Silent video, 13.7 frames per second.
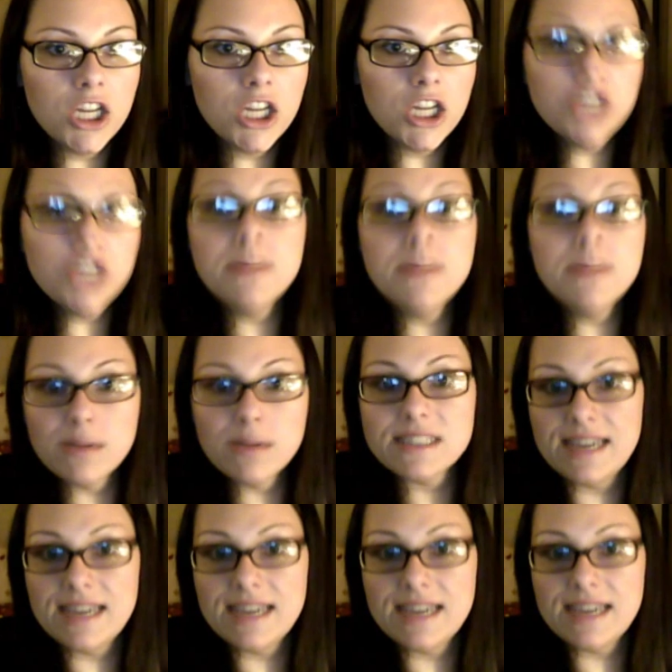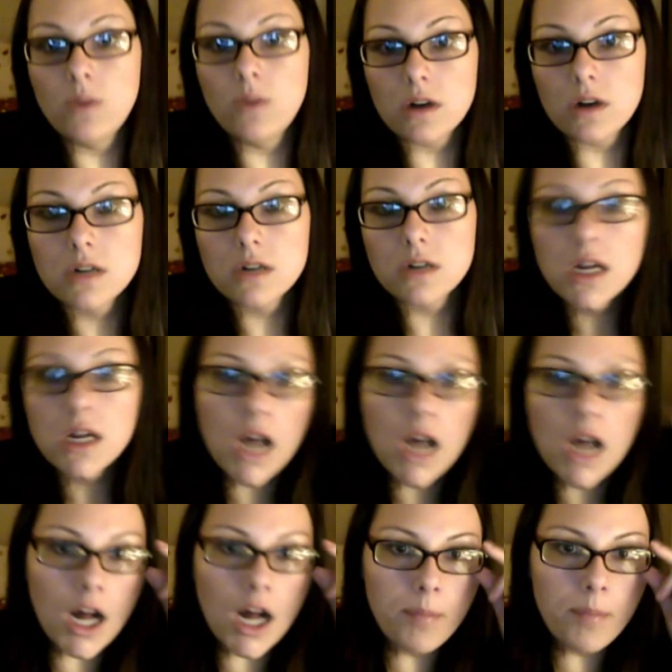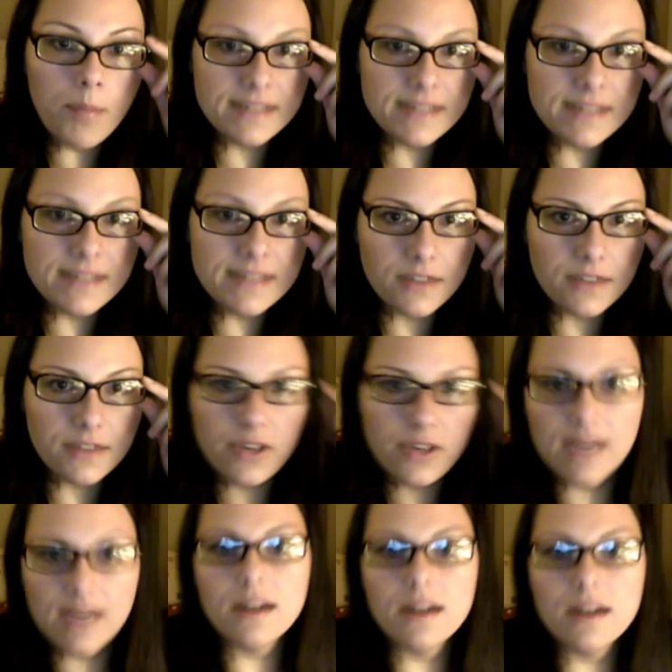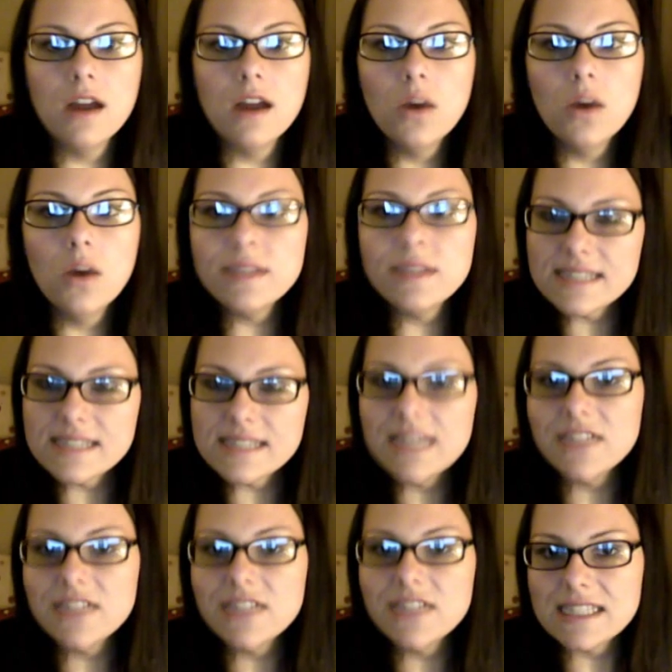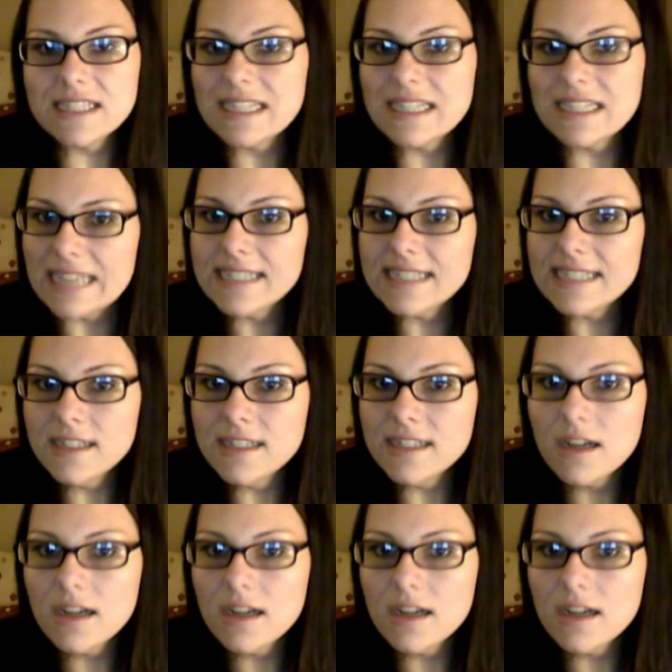You need to be able to take in water. Big deal if you can't. With the sleeve, it's lessened,